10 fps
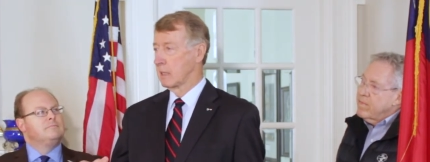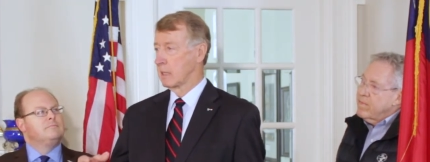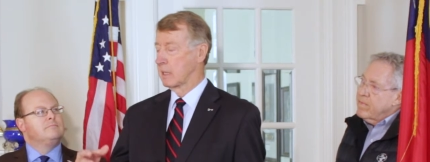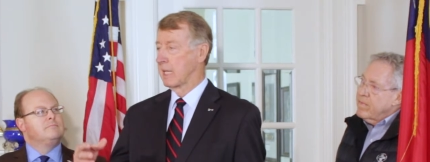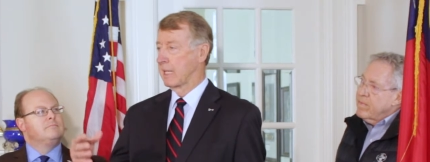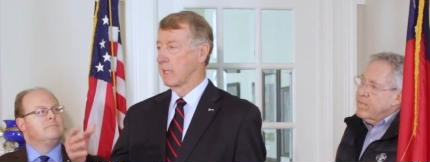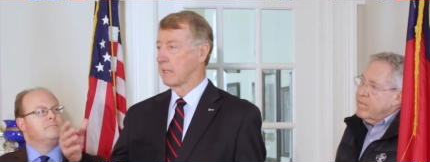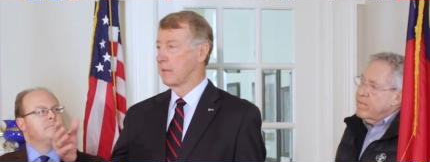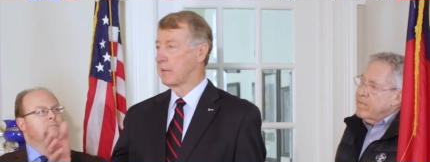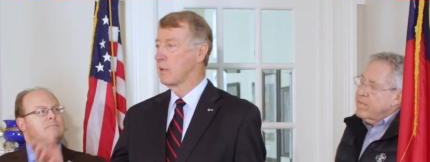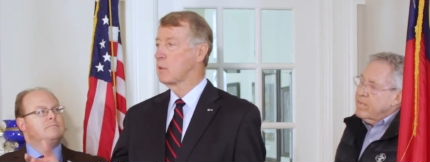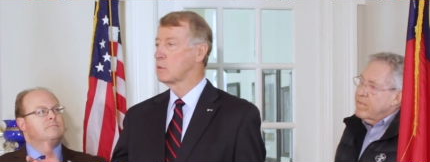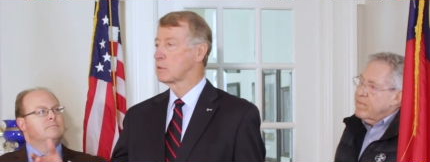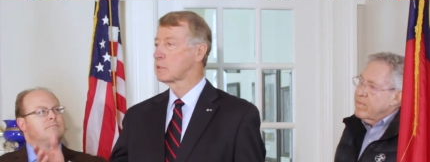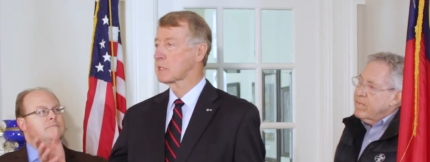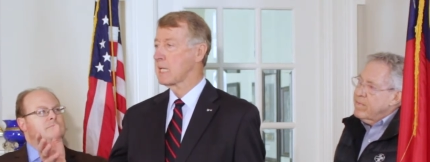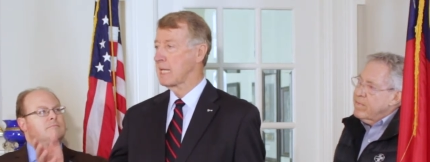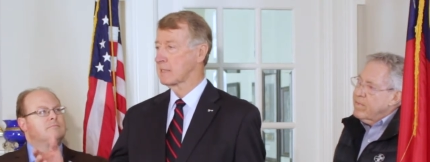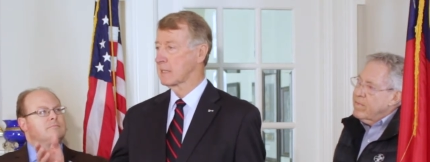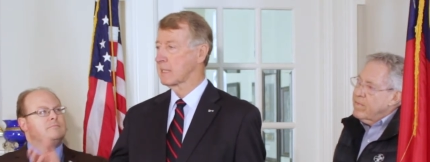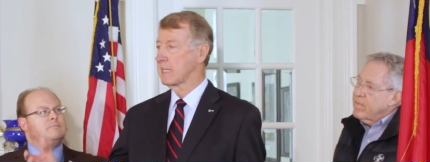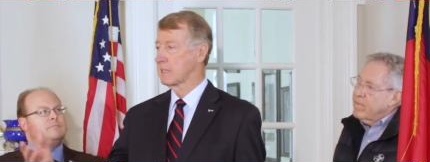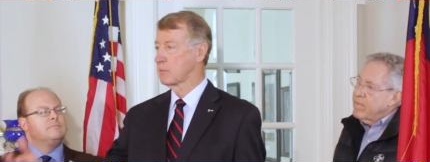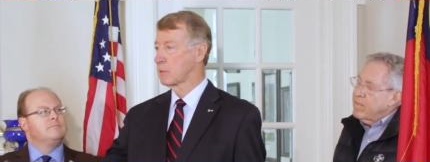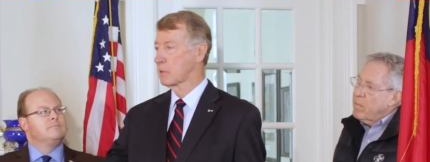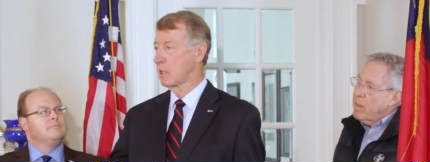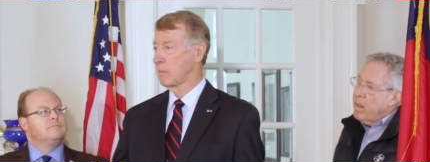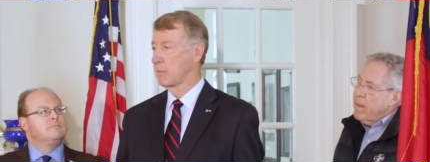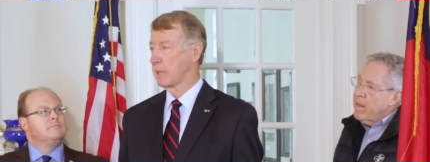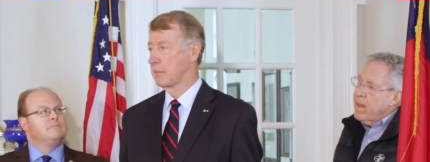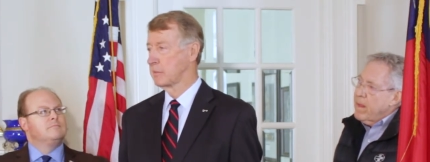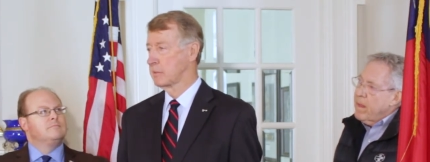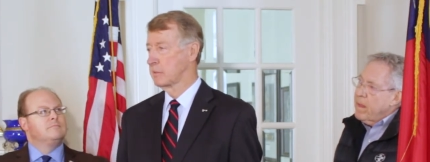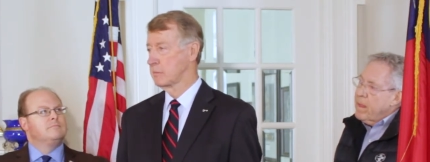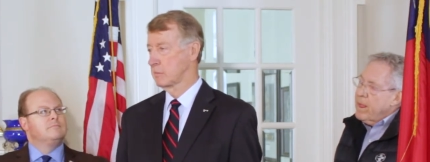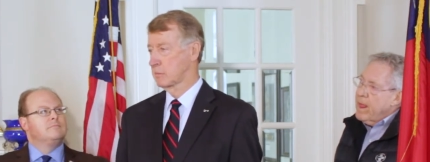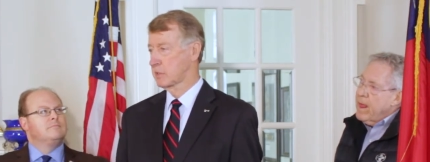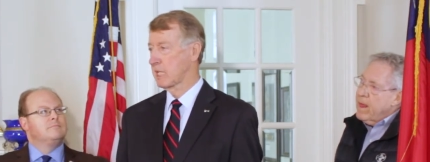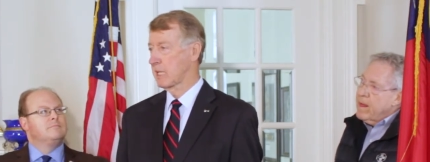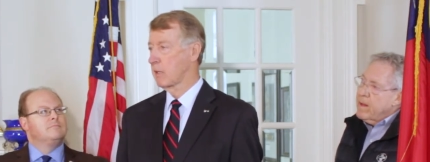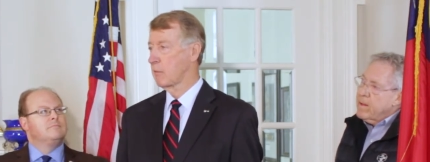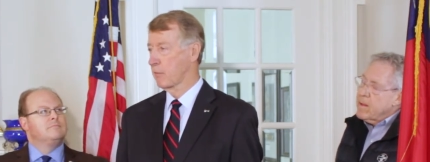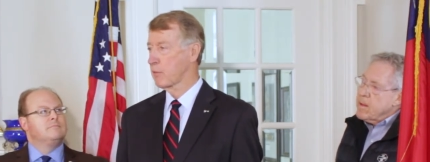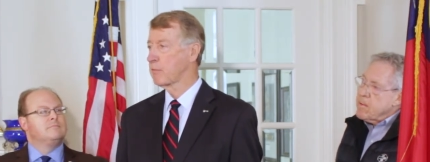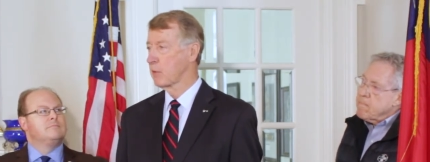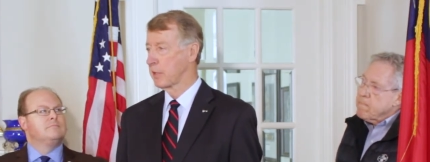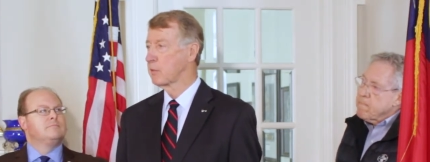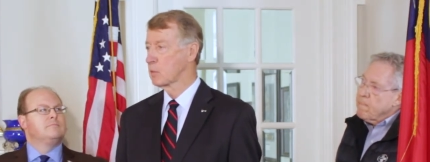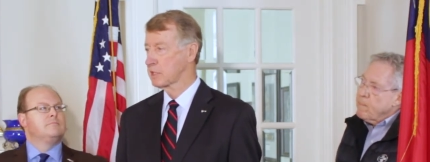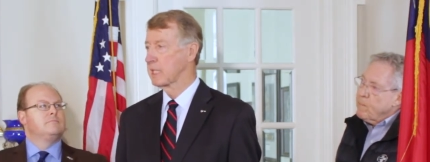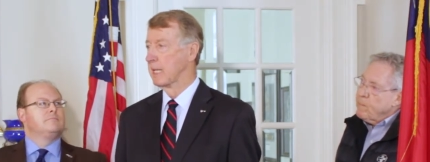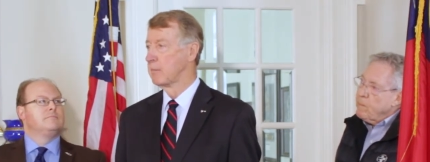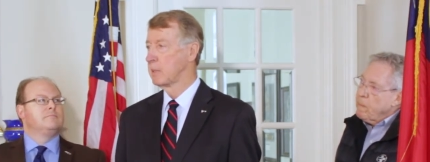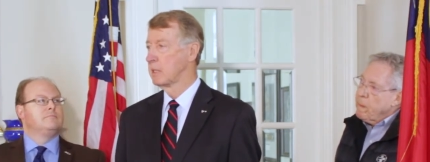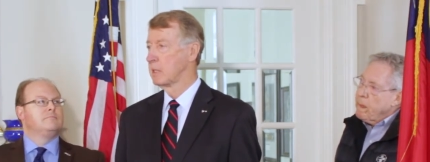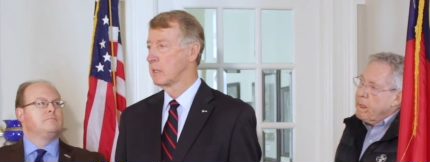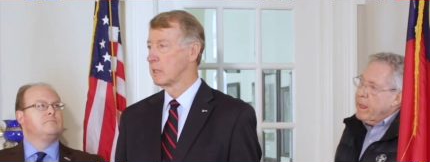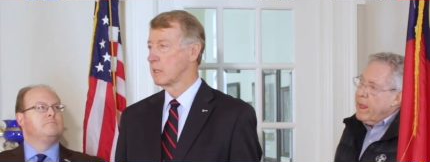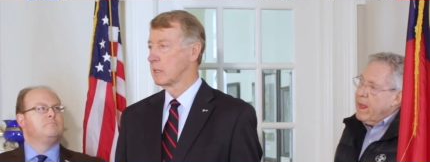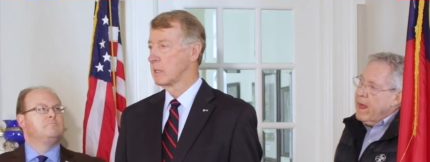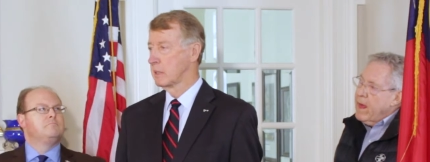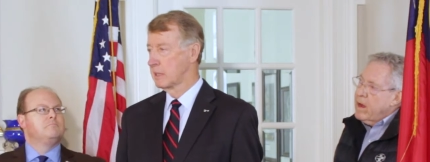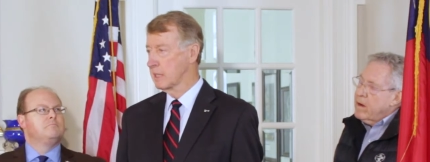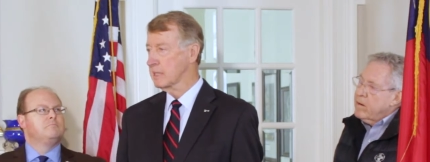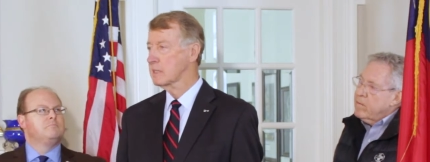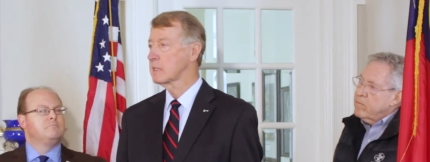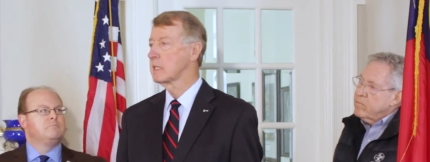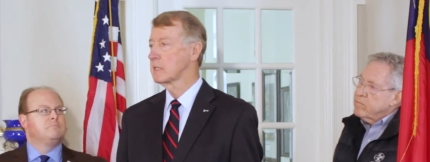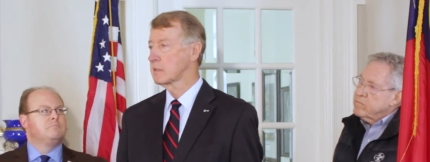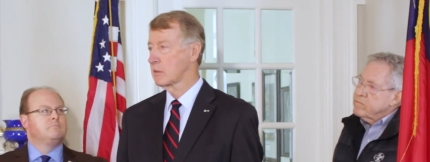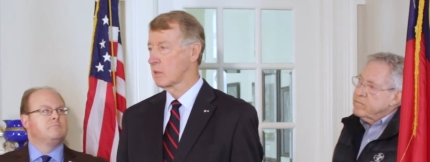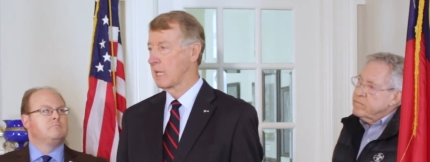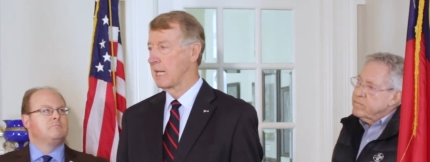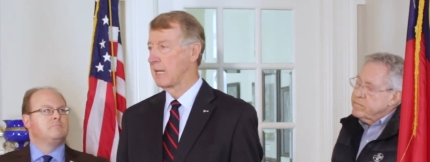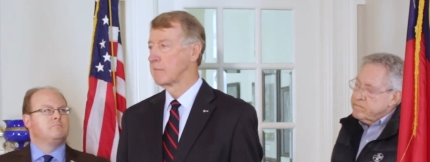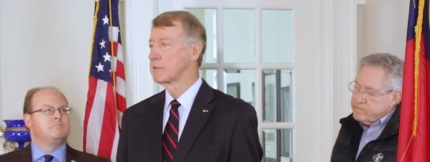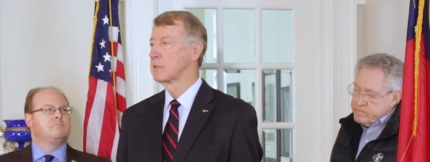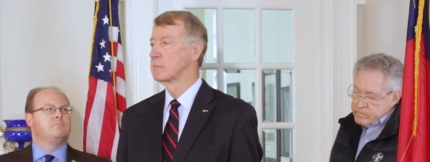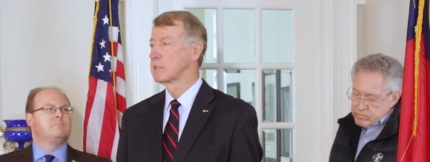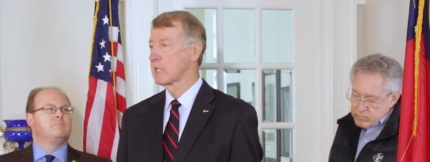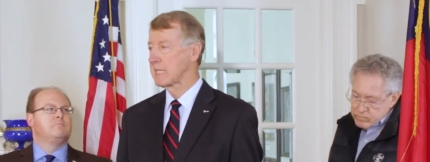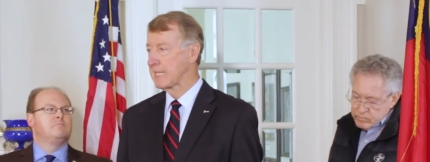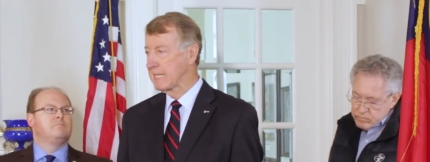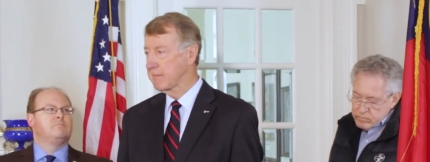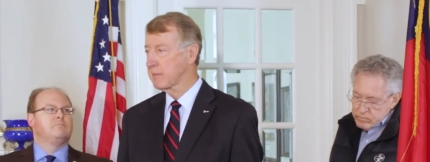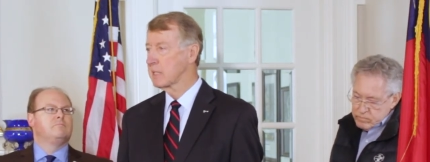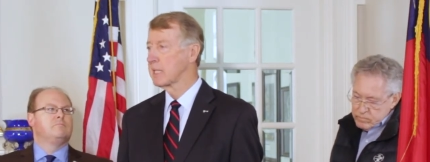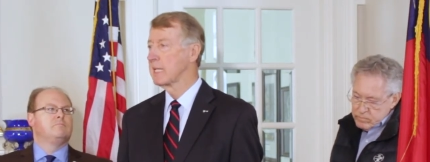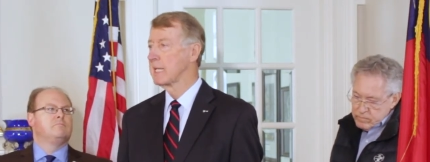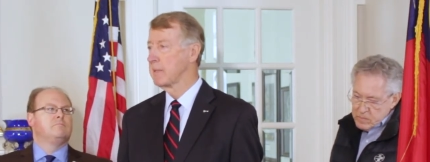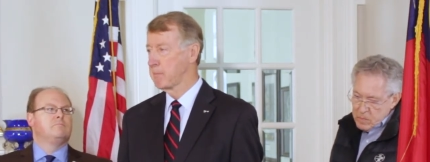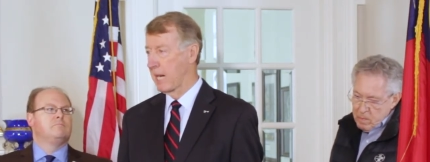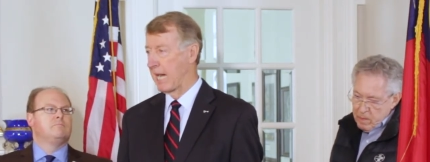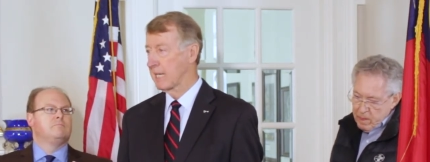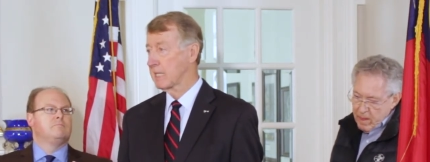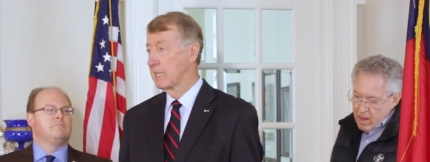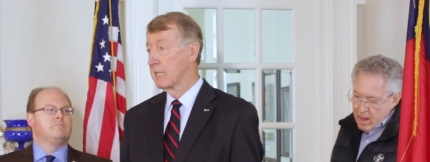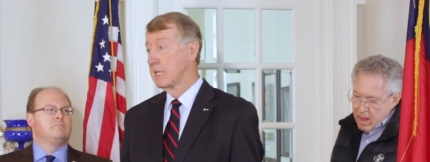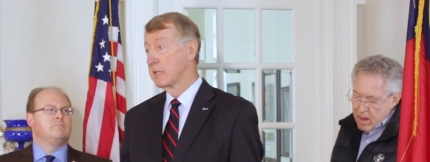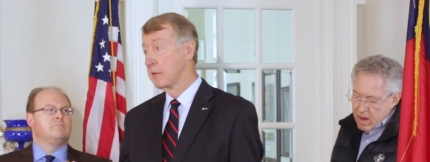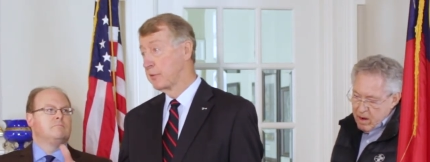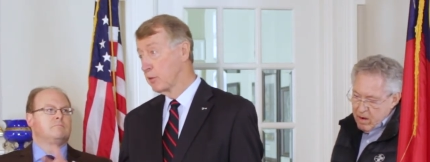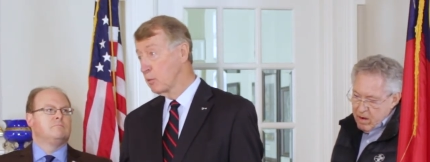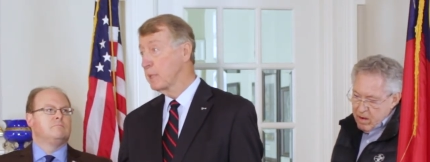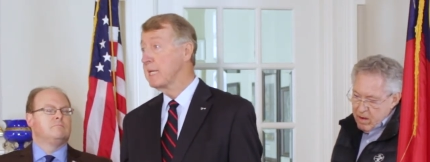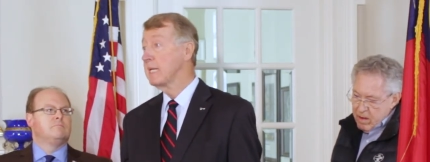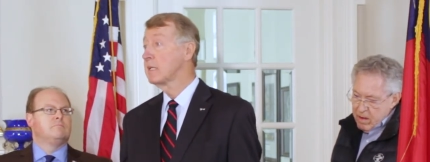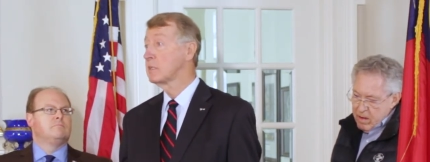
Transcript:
Speaker 1: that those kinds of things would come and settle on their front doorstep. This is going to have some significant impact. Do we need